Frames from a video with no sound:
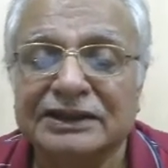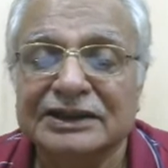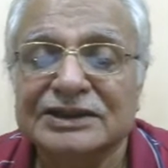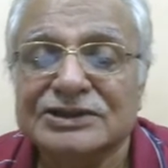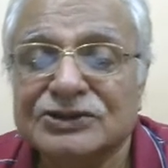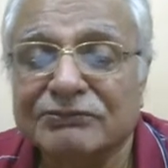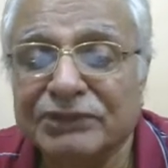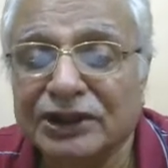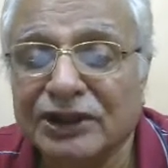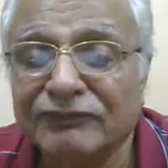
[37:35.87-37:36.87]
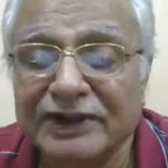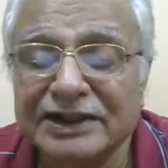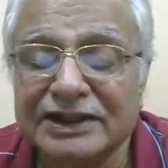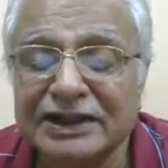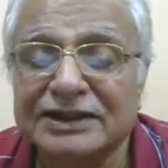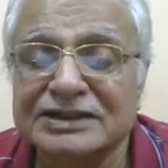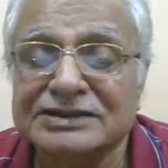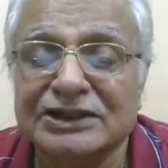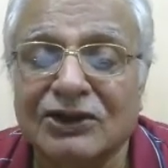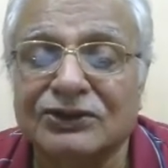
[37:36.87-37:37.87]
So bill of entry, it is a
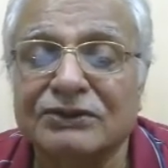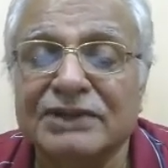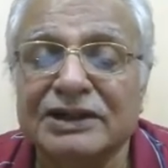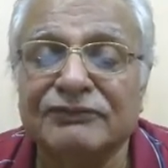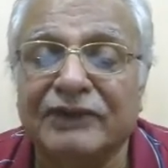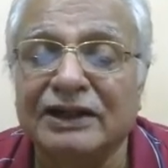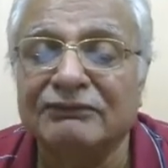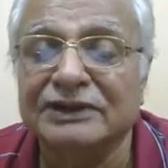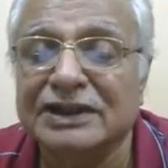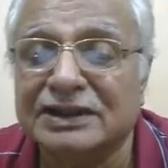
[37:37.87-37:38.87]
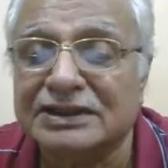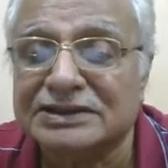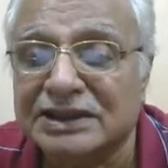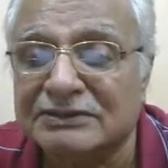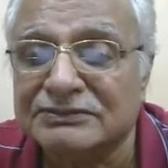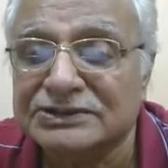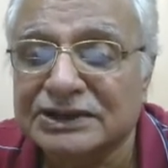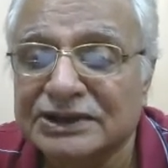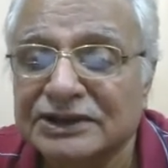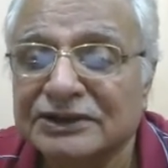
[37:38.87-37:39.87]
document filed with the customs
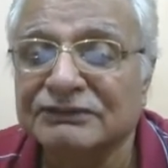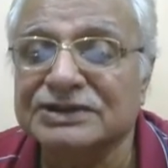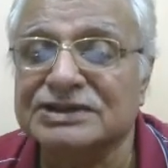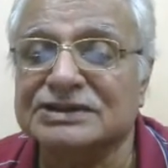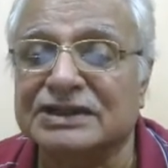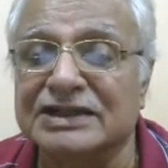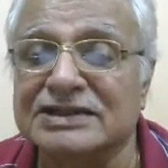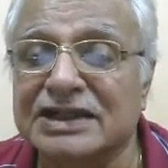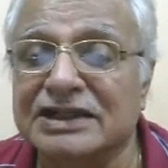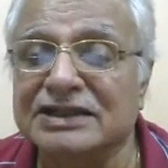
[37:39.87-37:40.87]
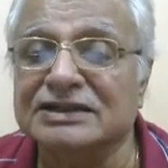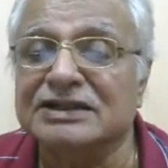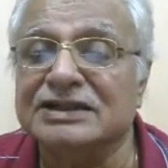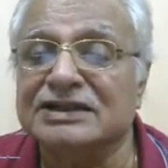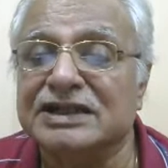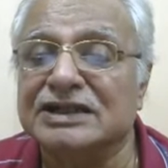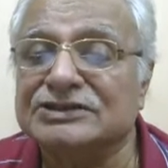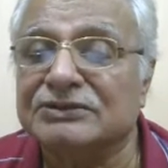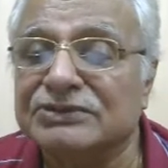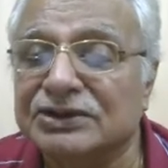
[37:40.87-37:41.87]
which is containing the details of
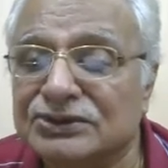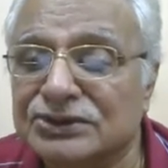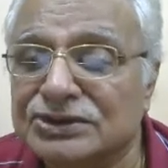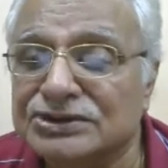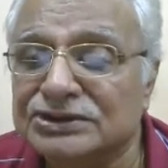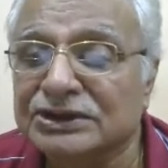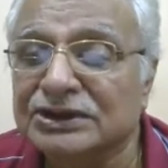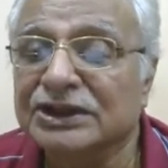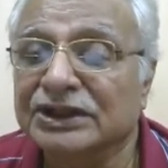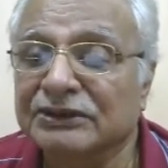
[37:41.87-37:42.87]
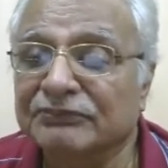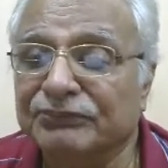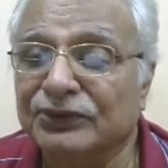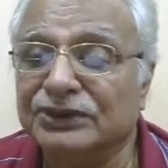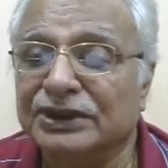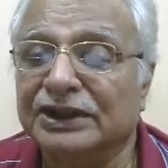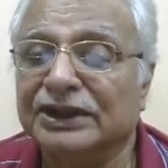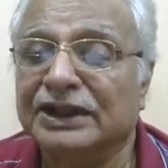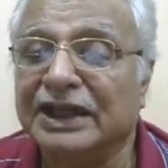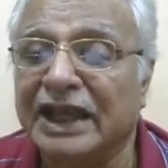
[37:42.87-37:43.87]
the goods, importer,
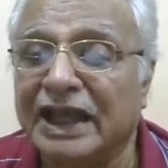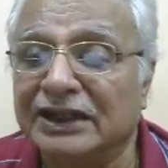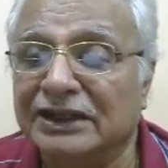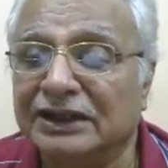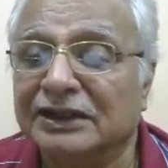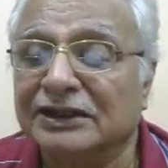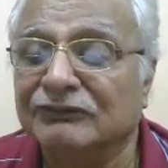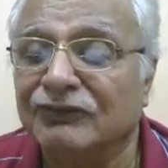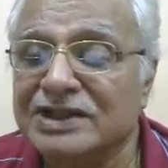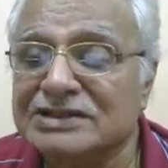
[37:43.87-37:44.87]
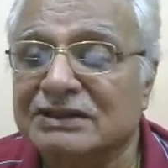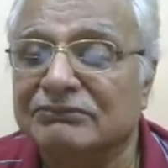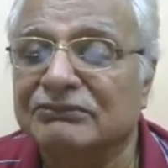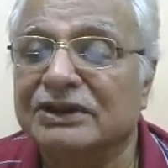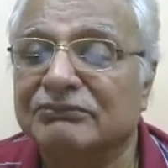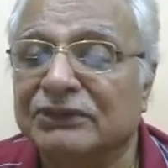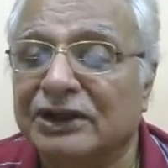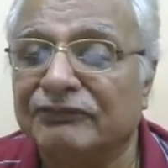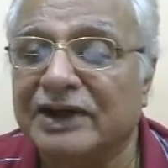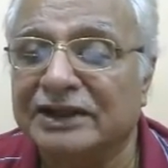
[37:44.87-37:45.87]
carrier, invoice number, bill
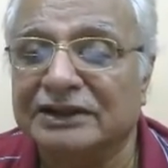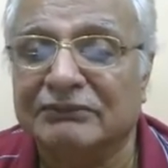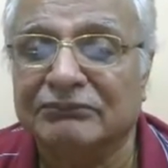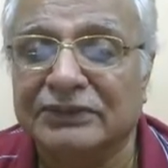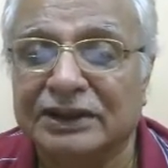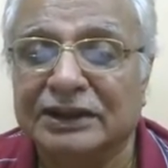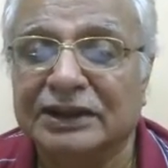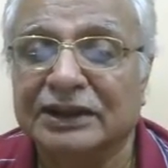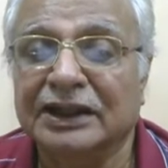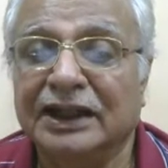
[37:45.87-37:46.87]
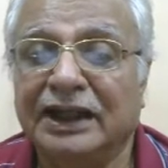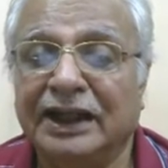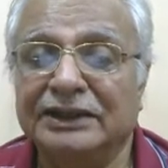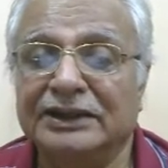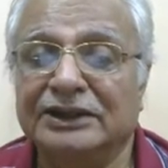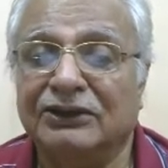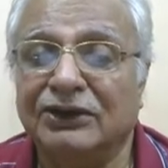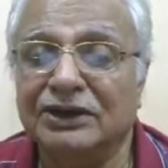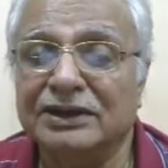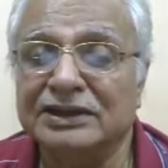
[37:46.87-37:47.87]
of lading number, and then
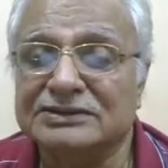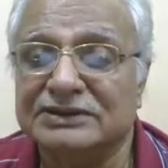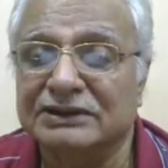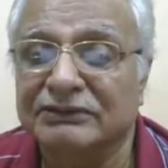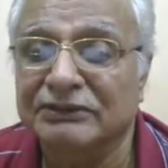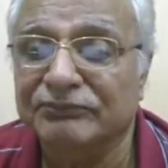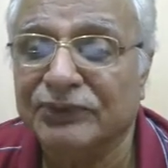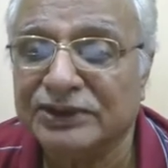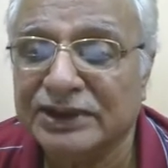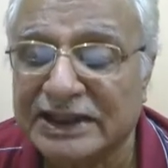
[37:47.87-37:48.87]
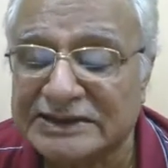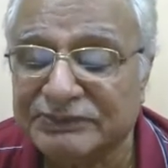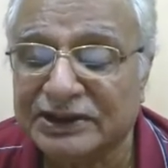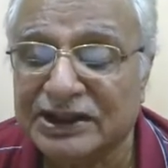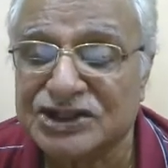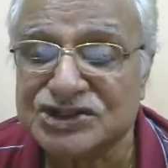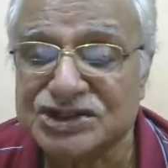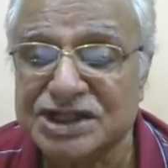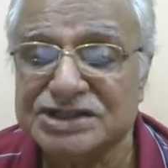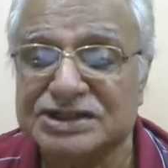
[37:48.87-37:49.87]
all these important aspect,
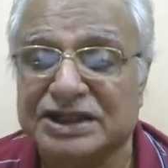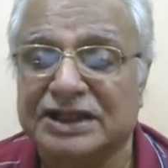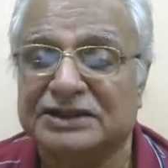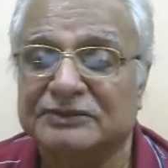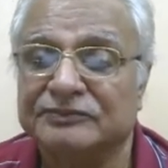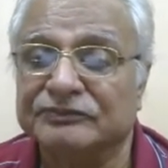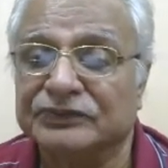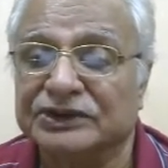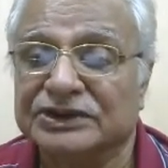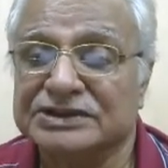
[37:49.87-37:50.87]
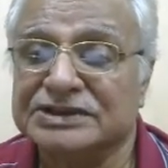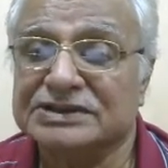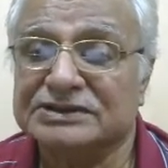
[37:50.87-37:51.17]
exchange rate, this is